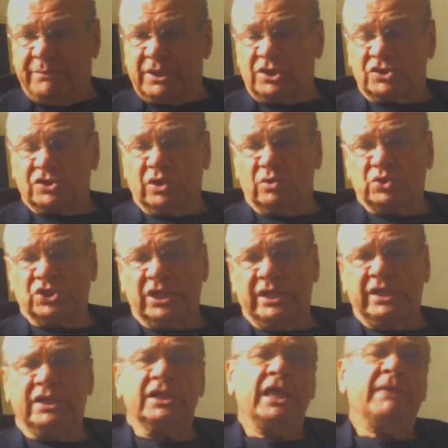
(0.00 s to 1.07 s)
been
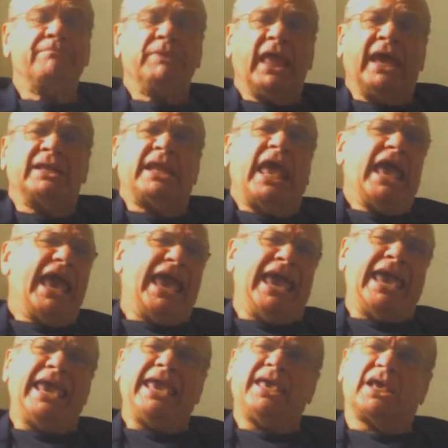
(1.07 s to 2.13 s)
associated. And A